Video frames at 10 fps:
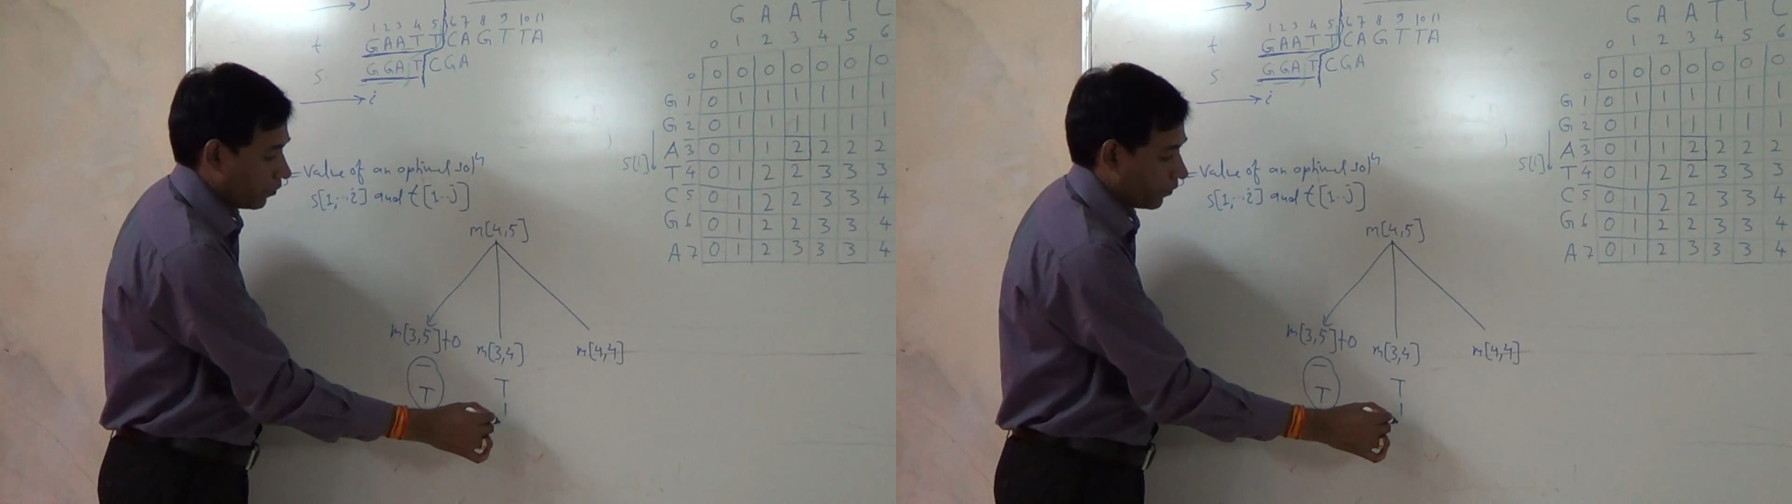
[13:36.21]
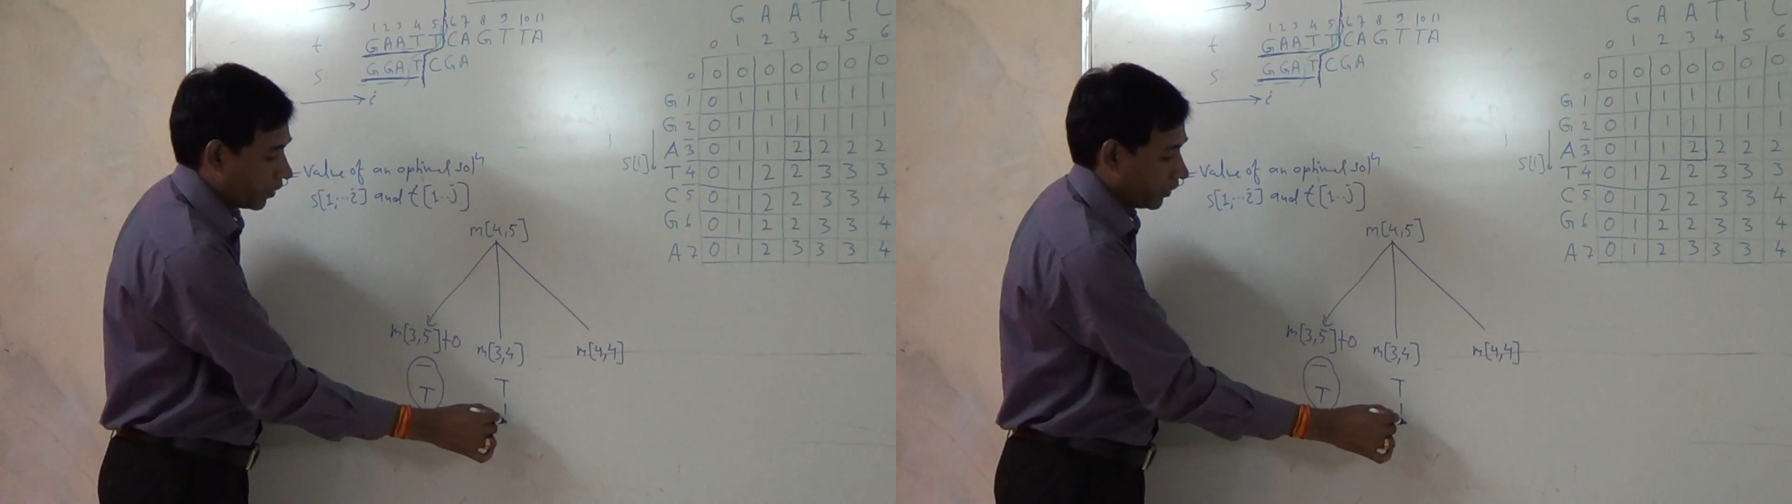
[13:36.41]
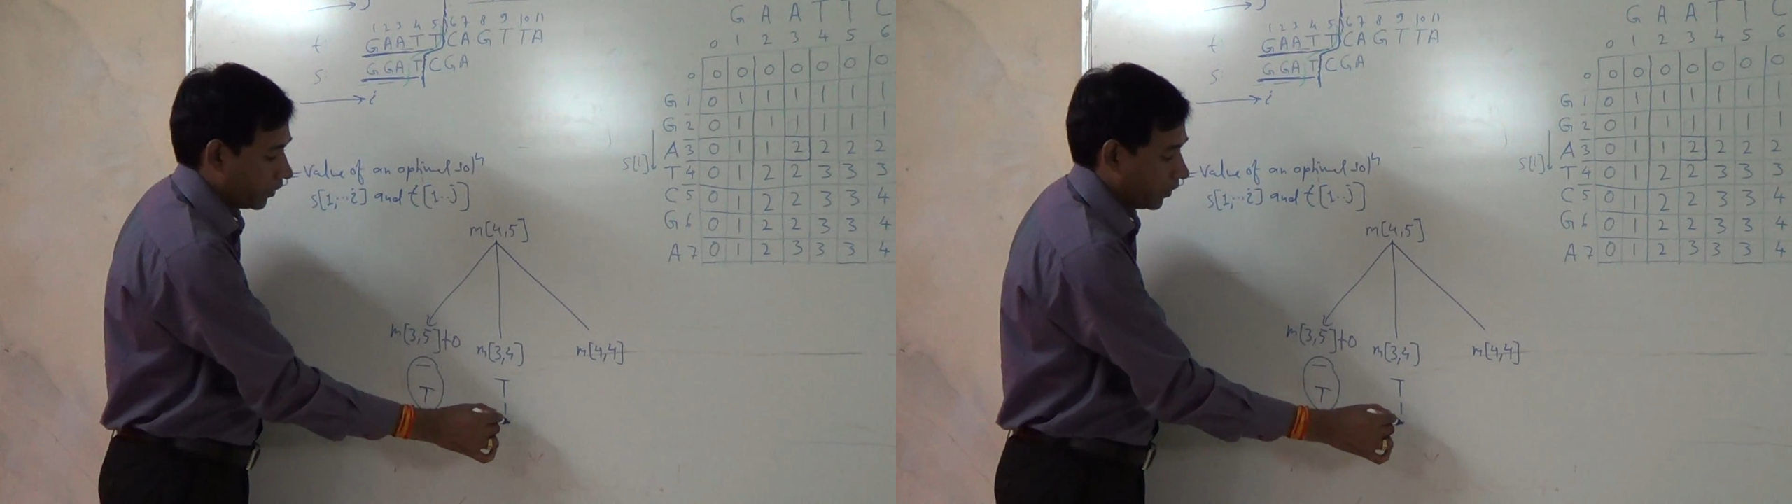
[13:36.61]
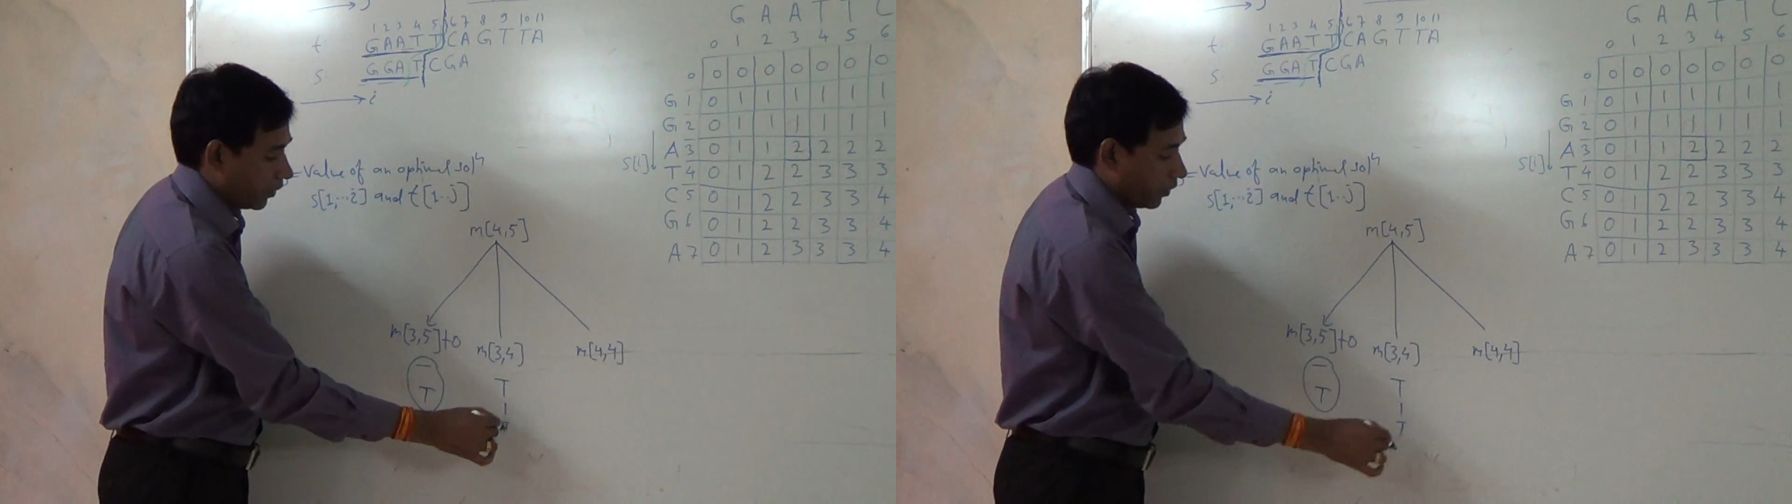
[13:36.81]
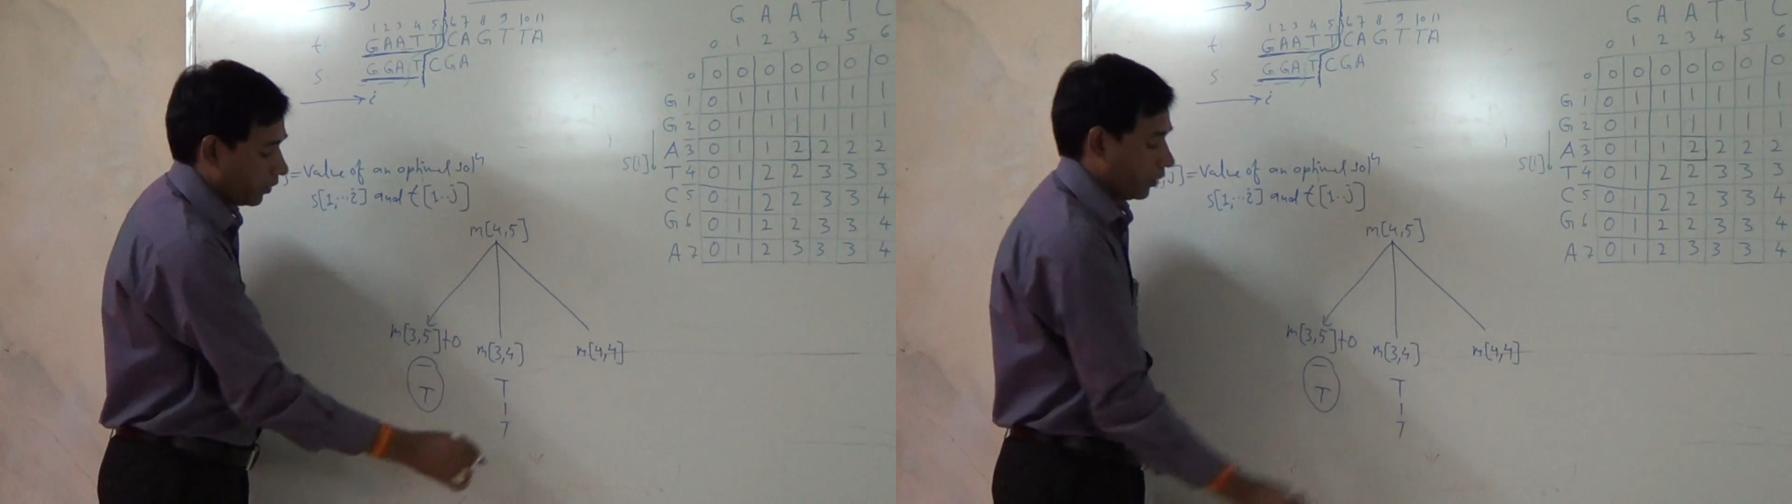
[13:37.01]
go for the
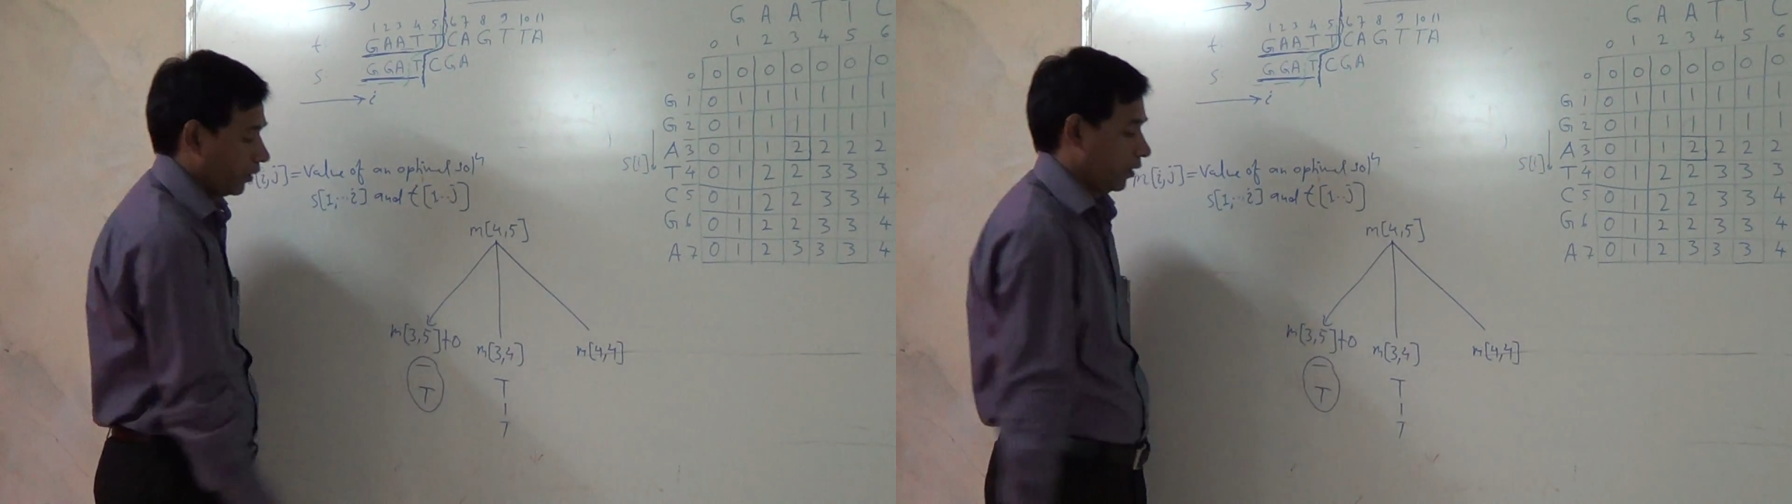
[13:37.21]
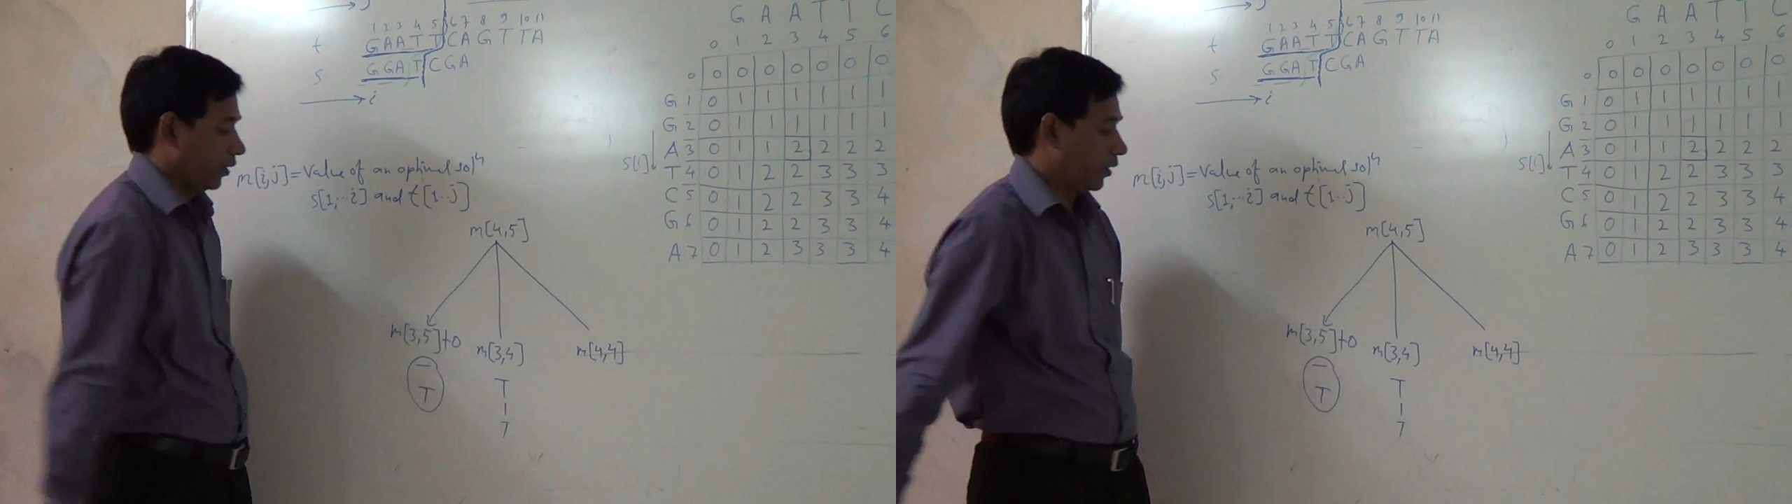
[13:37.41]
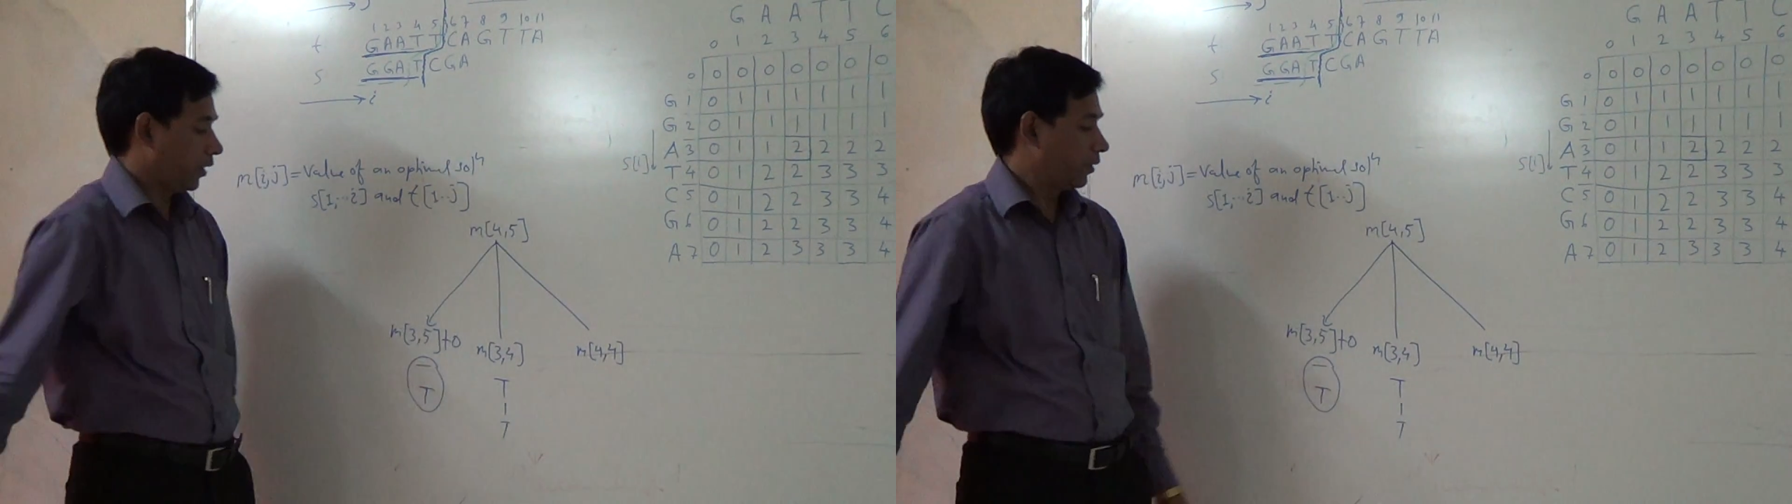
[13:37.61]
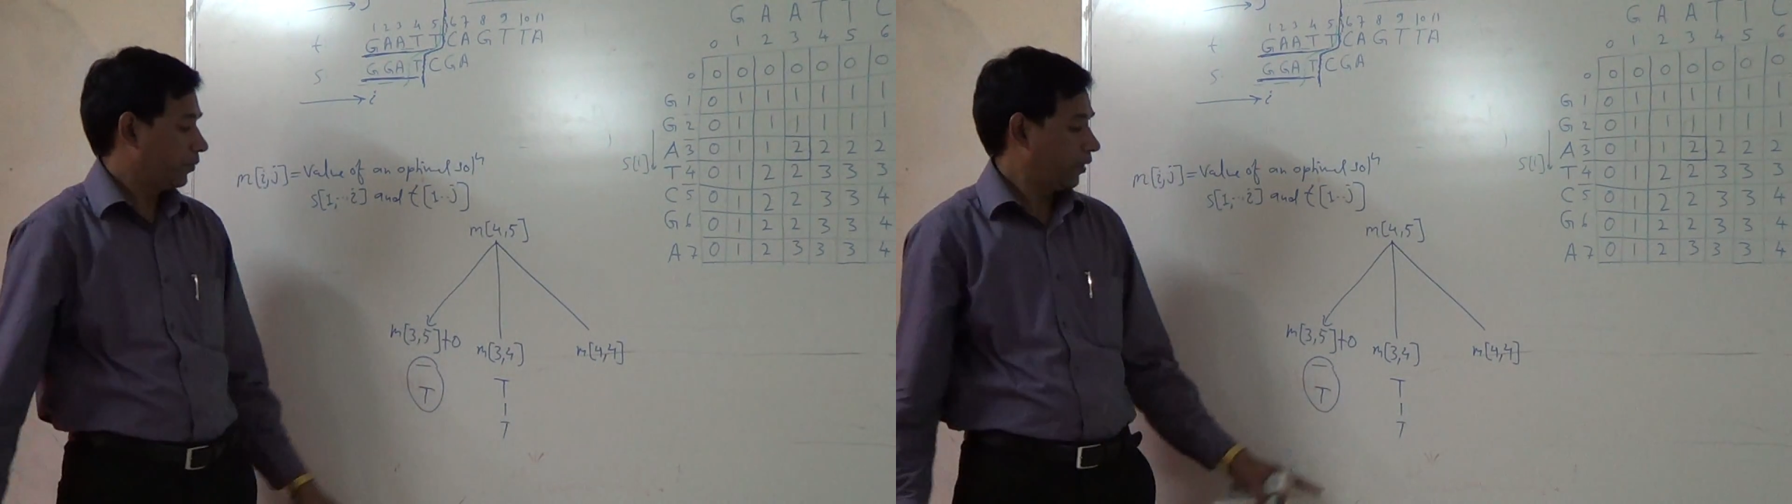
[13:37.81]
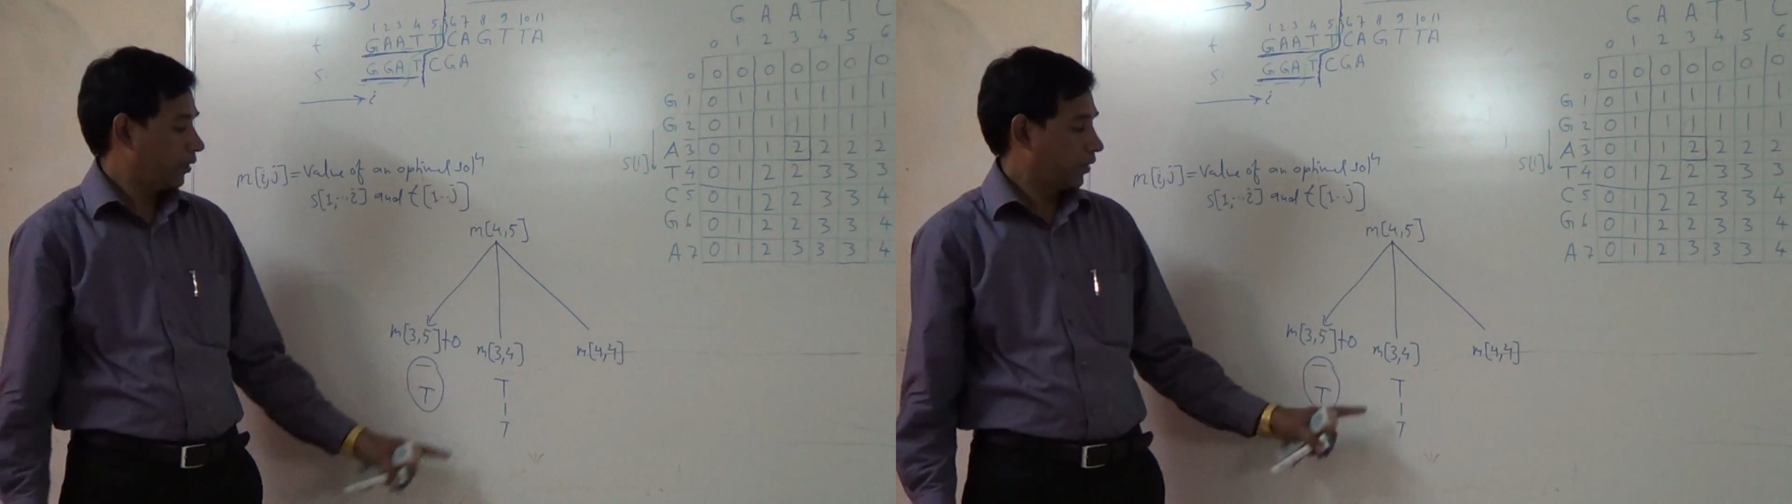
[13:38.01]

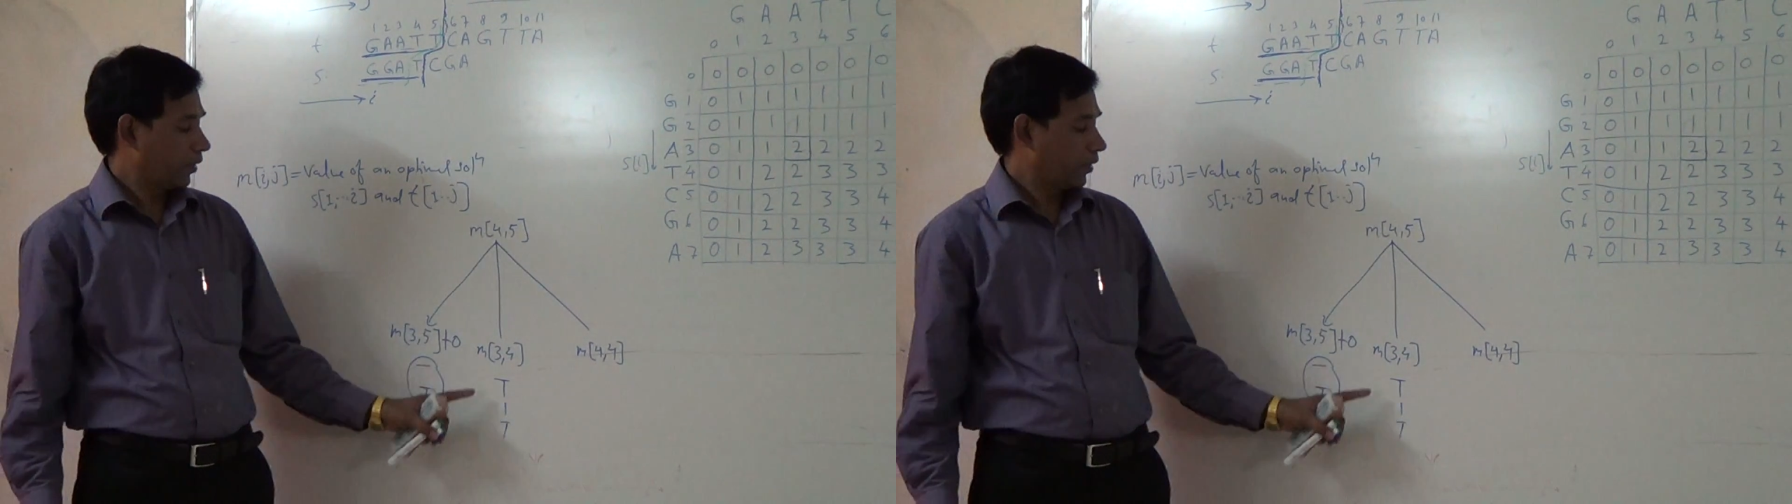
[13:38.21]
alignment.